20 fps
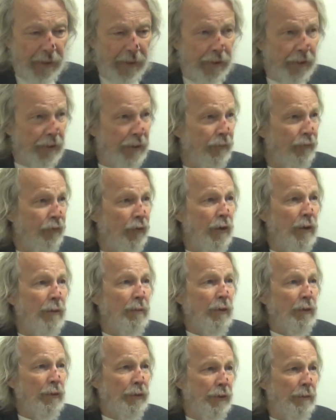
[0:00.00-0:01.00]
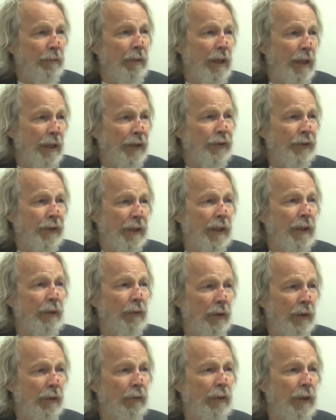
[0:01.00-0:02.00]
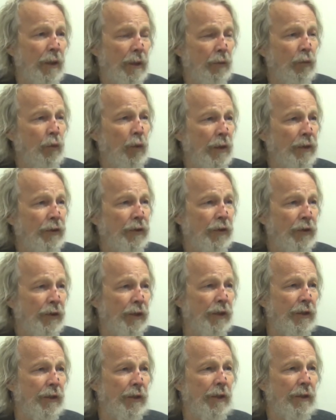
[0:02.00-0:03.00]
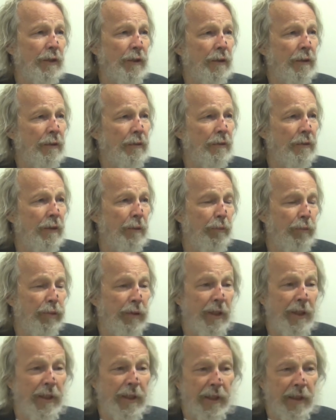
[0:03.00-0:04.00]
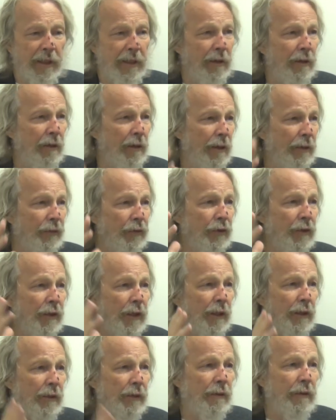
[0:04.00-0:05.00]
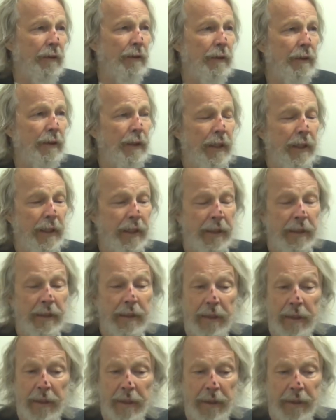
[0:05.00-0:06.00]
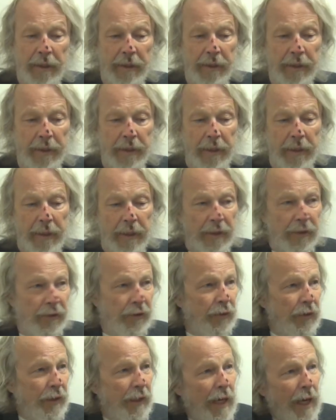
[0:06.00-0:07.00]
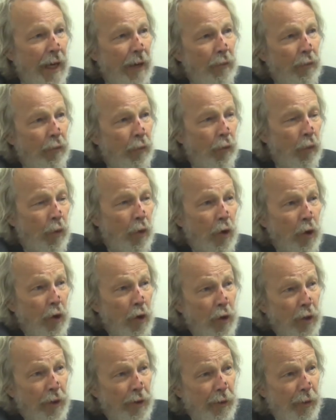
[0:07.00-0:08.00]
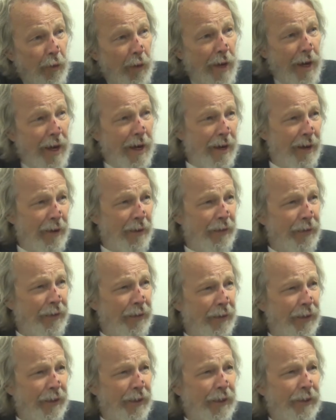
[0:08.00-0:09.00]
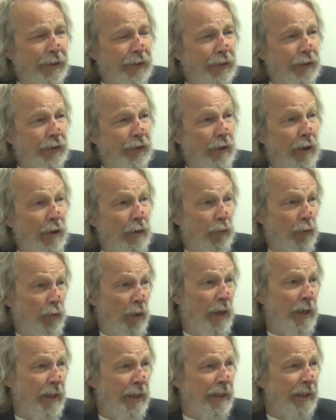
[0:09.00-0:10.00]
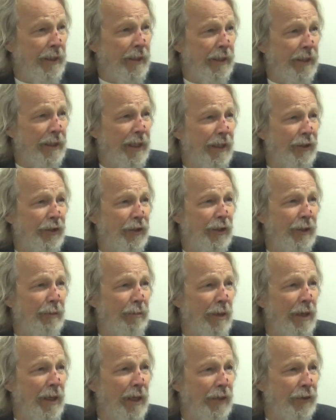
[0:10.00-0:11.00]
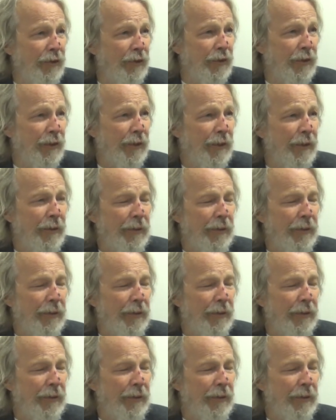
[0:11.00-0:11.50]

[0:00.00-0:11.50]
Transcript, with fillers: to confirm it was a bus, and it, it, it was the 62, completely off schedule. And uh, so then I whirled around to start running to catch the bus.